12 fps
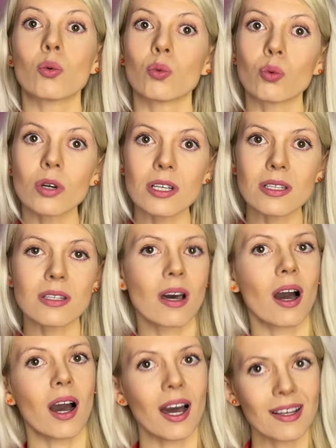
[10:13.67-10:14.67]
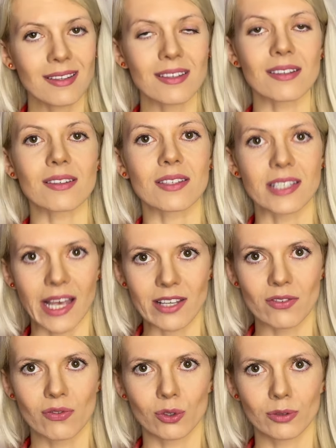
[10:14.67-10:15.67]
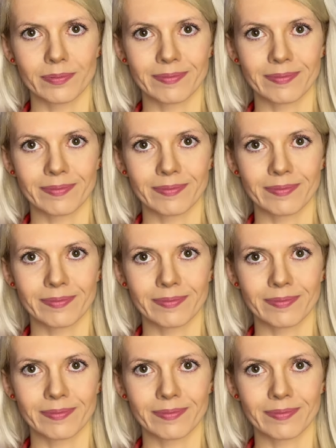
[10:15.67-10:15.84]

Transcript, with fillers: was unsuccessful.